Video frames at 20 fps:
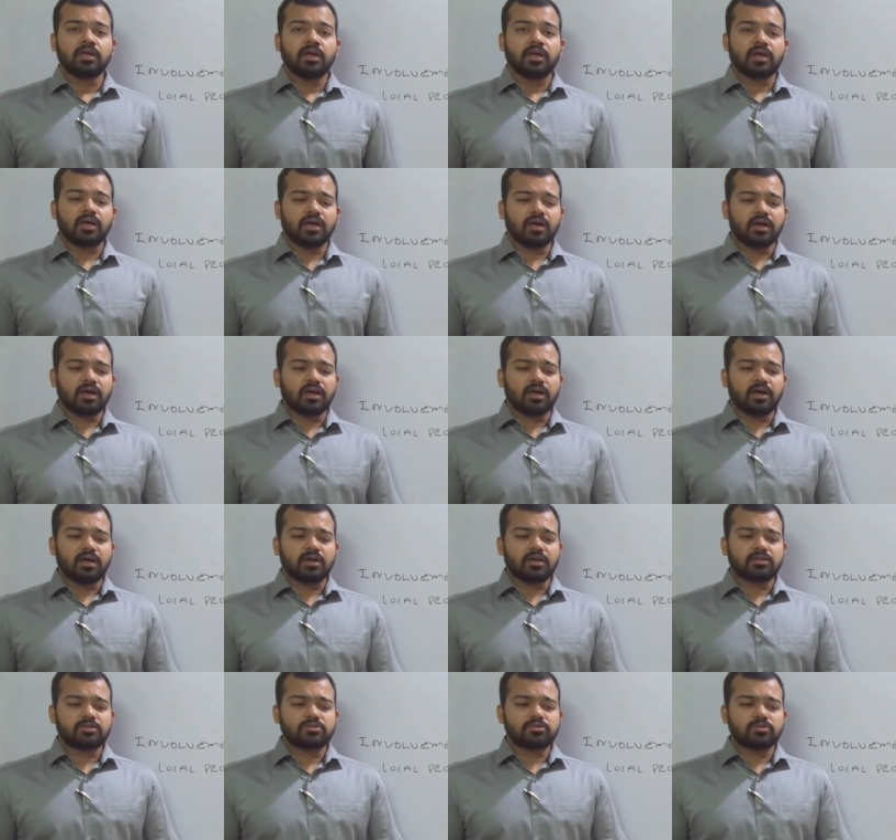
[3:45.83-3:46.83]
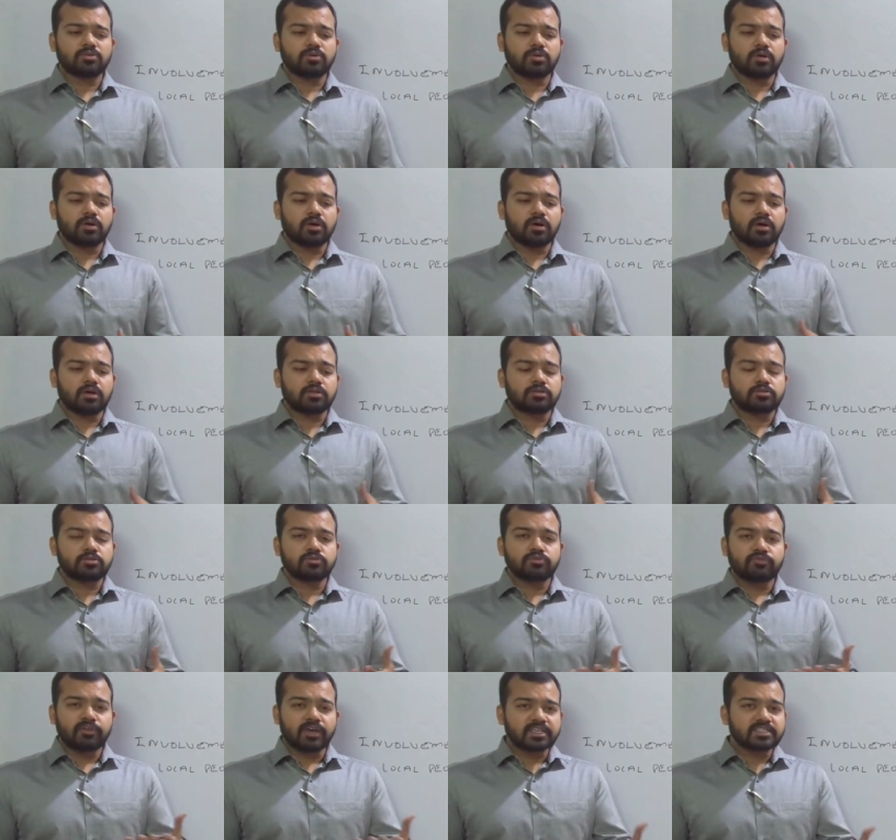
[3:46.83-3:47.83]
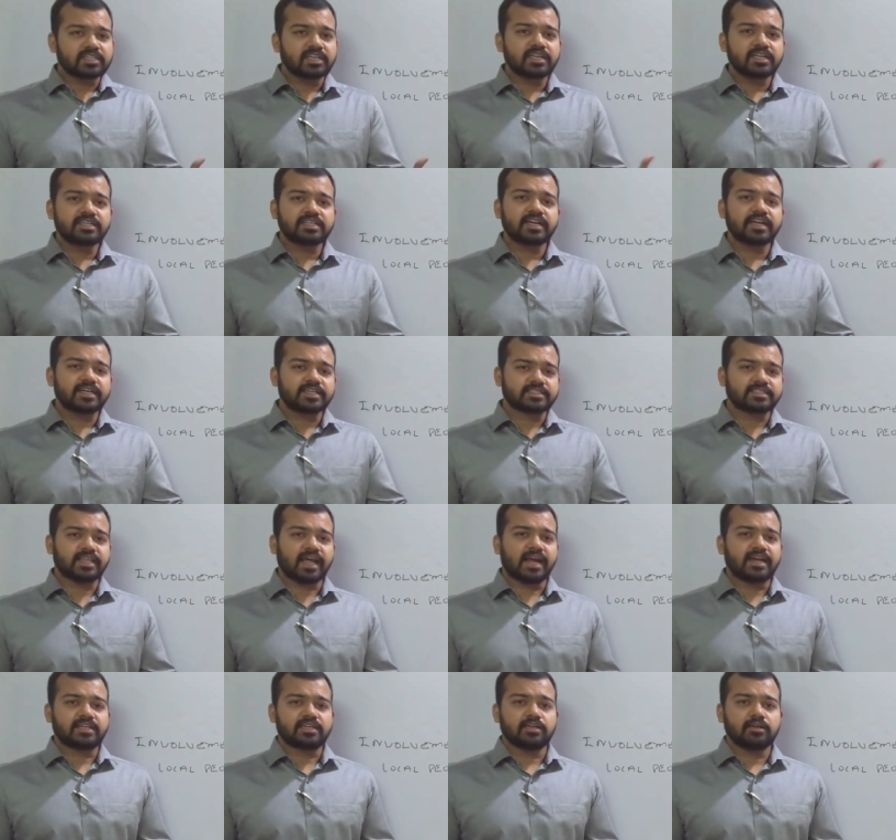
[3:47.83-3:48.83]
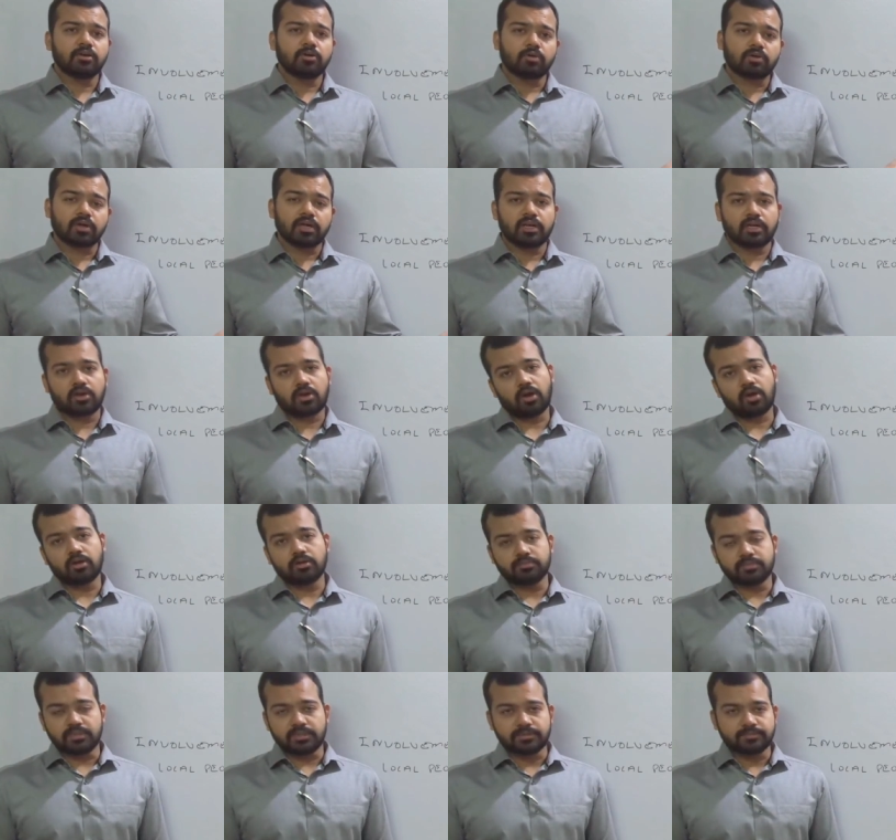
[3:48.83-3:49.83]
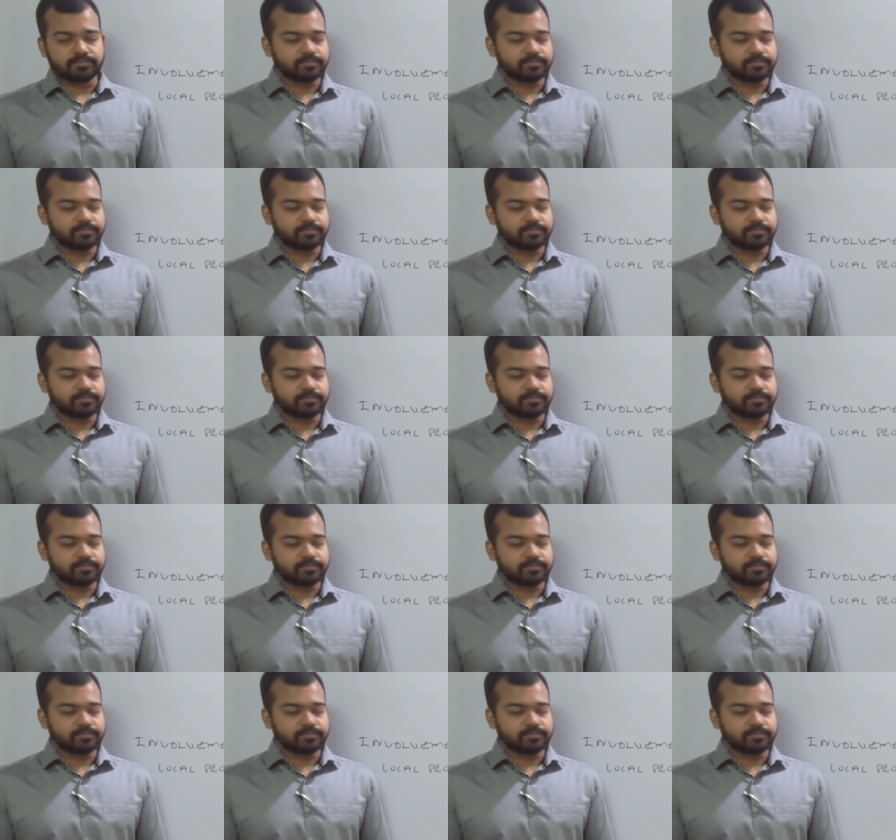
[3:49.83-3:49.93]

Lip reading: to facilitate that local economy.